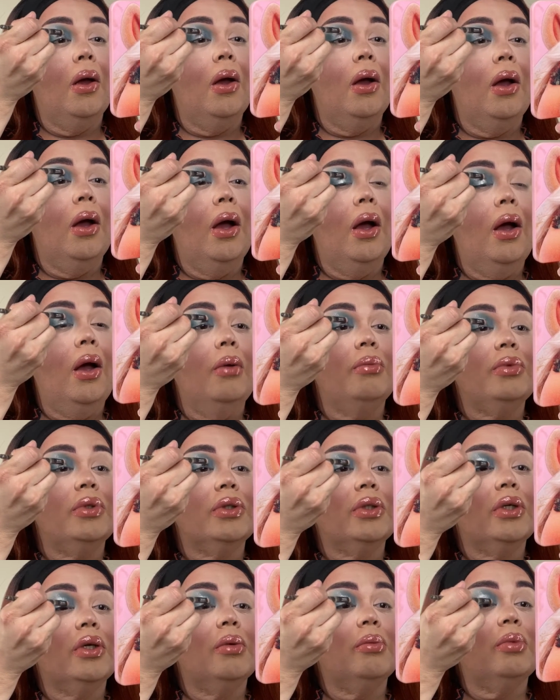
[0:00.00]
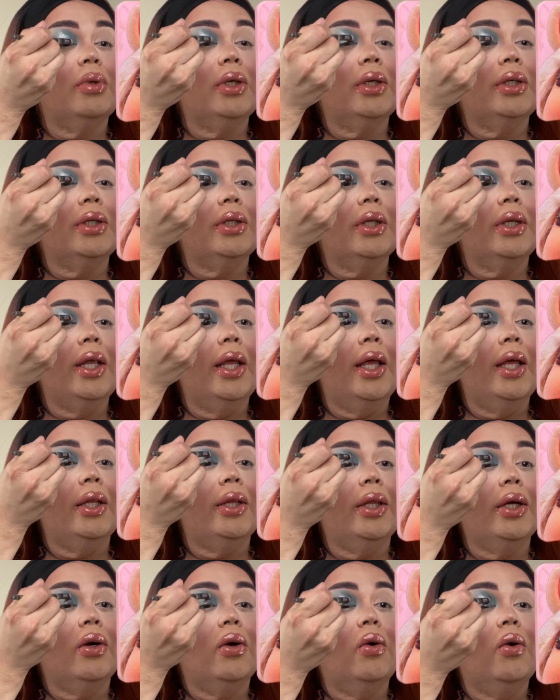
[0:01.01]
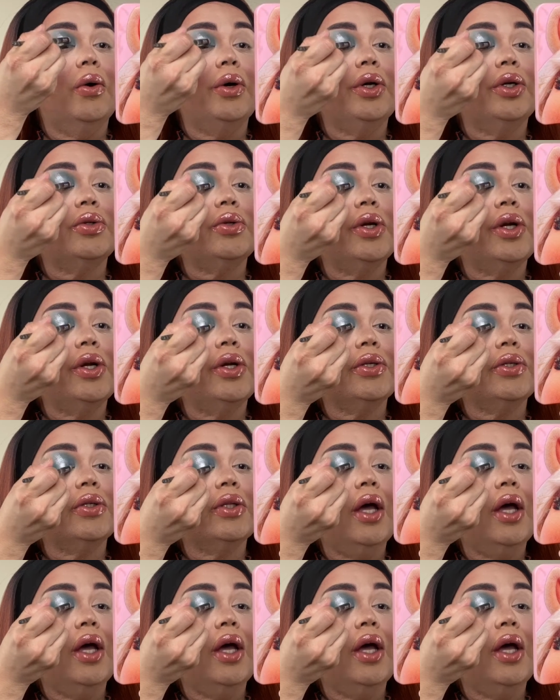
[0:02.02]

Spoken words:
I'm just going to blend the corners right here so